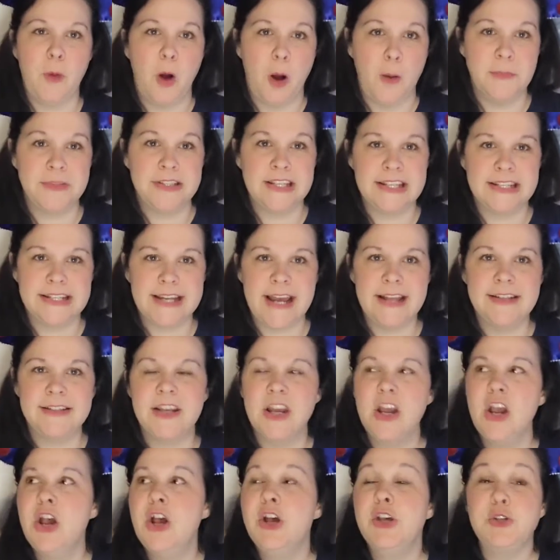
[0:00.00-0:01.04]
moms and dads.
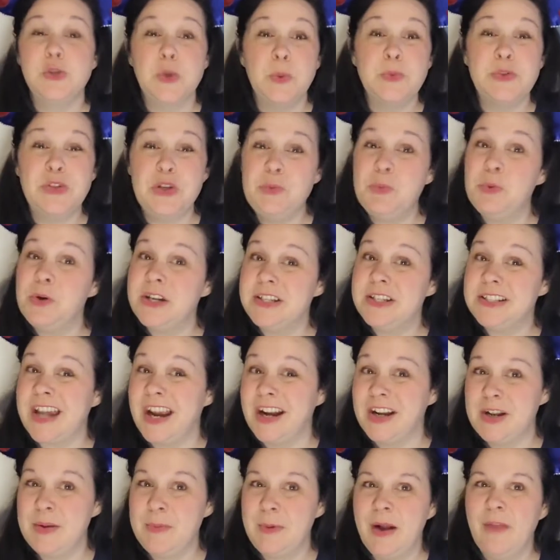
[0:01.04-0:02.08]
So I'm super
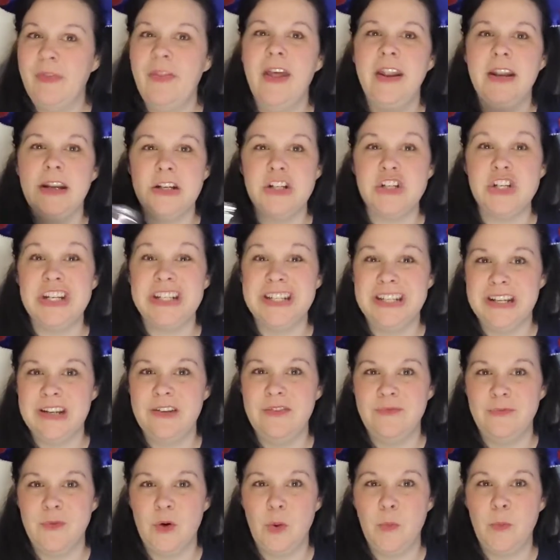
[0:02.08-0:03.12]
excited about that. And she did
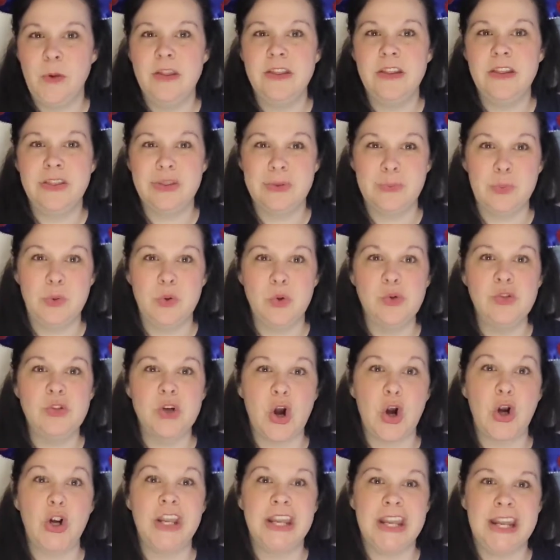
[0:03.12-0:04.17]
inform me that the pools
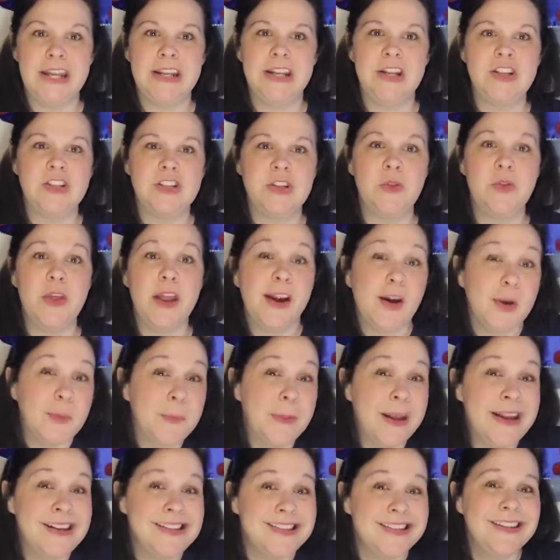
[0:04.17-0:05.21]
are heated. So they are
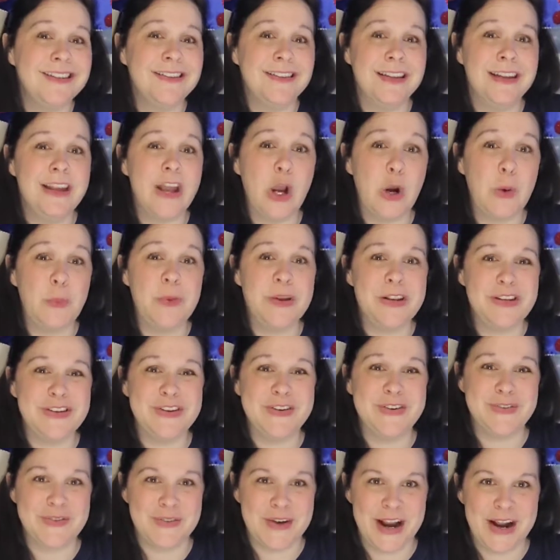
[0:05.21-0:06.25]
basically open
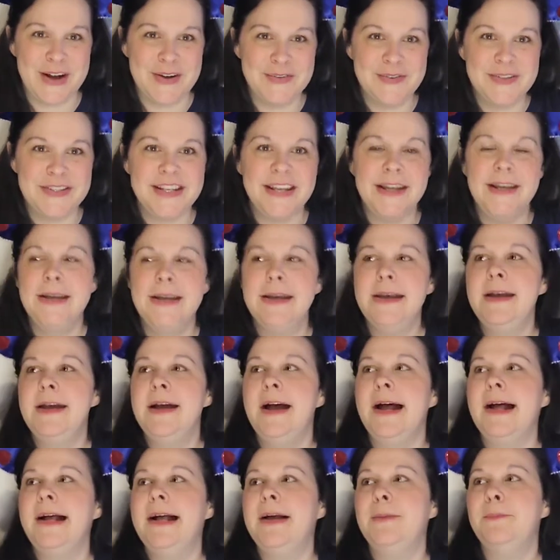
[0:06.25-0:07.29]
year round.
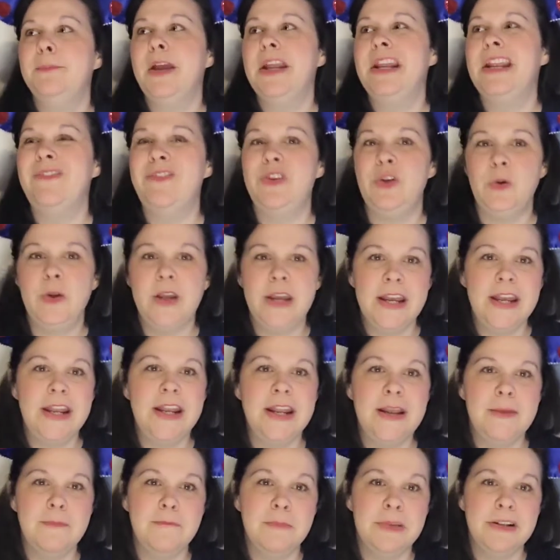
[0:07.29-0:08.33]
And if you hit
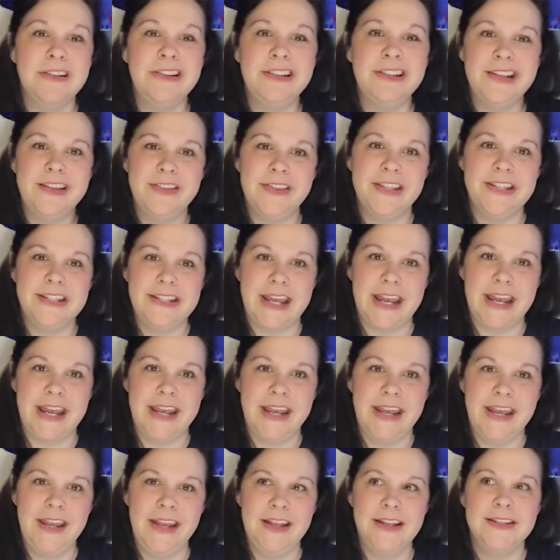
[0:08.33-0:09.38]
it middle of the
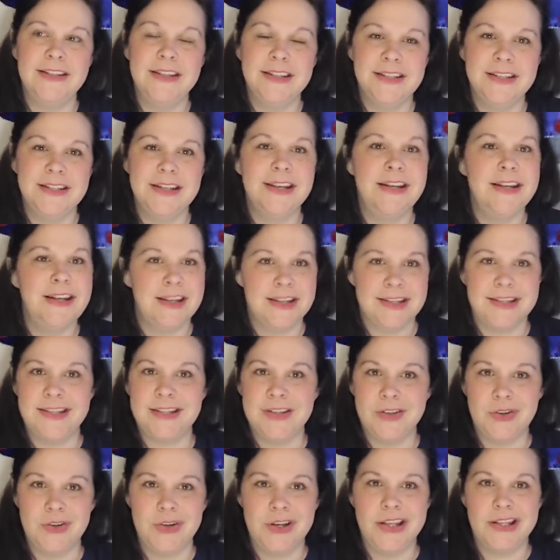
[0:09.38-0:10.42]
day, Disney
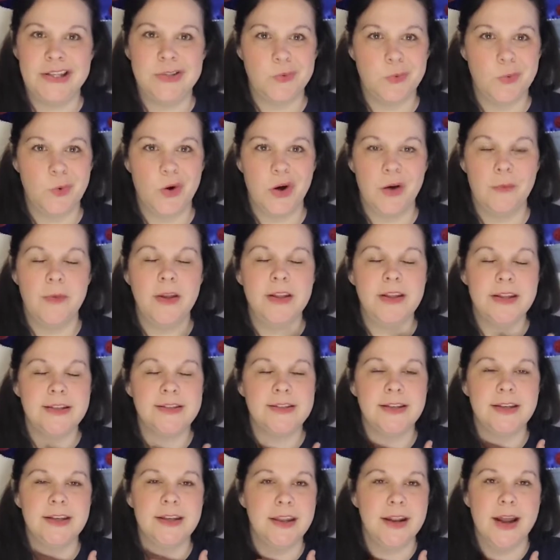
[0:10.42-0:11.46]
still gets warm. It
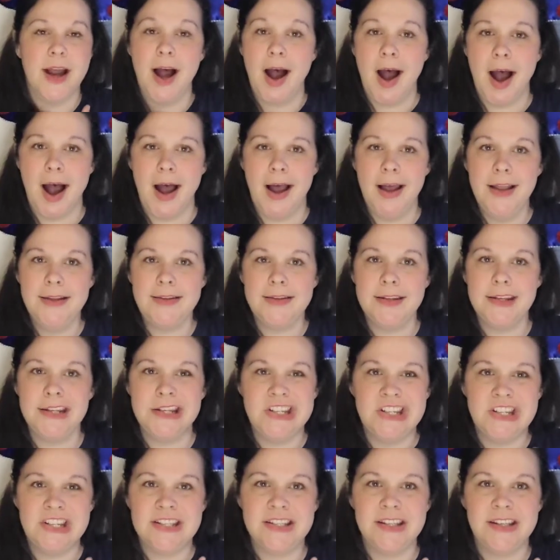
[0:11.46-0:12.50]
doesn't get hot. It
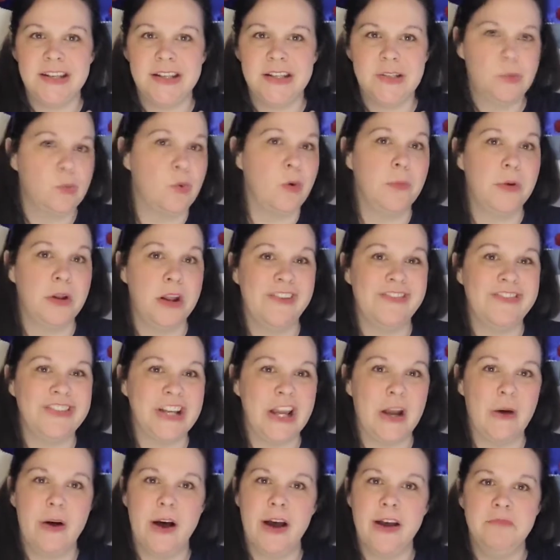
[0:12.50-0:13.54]
just gets warm enough to
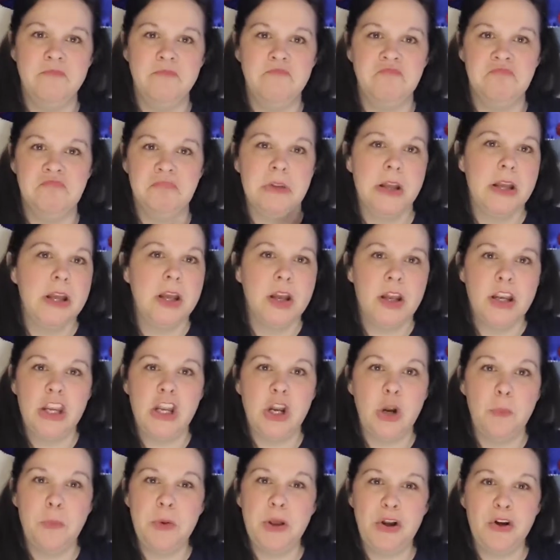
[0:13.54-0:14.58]
go out and,
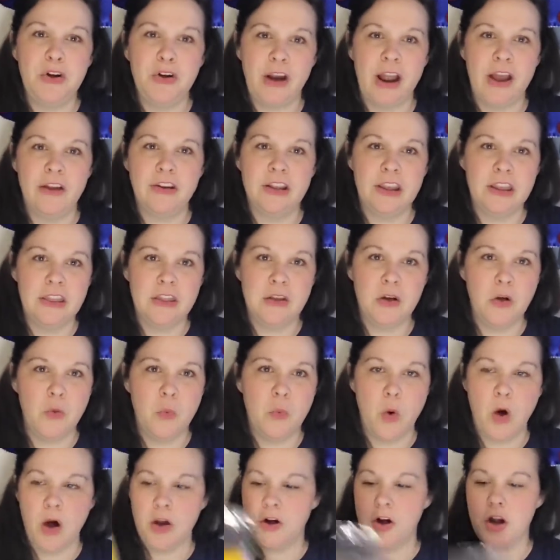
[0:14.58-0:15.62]
pitter around in the
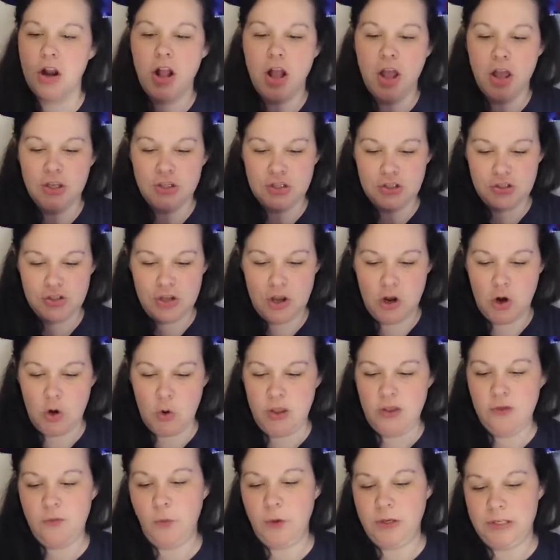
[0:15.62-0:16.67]
water. So
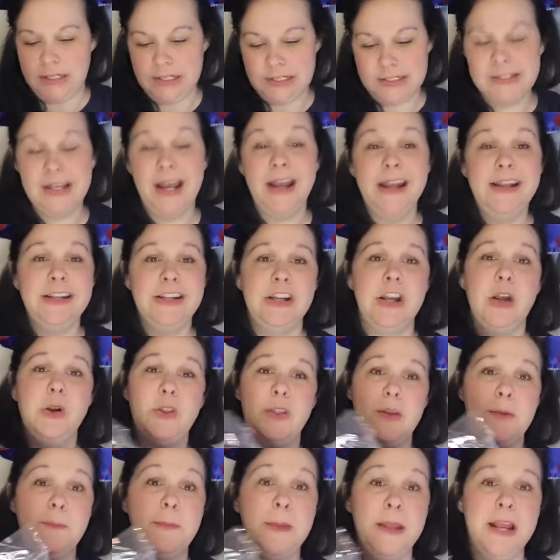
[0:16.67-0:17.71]
if we decide to go to
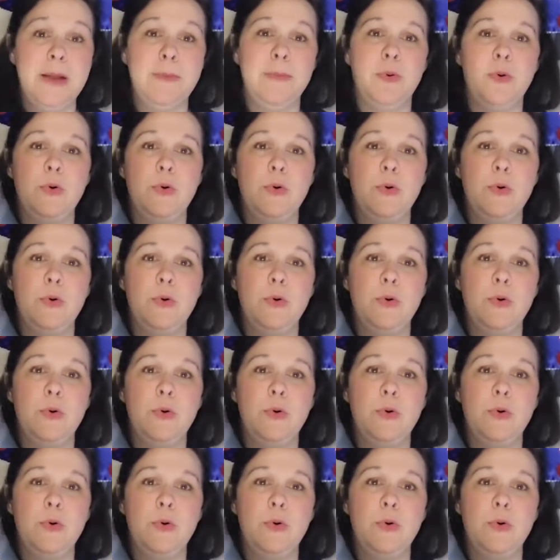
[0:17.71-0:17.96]
the big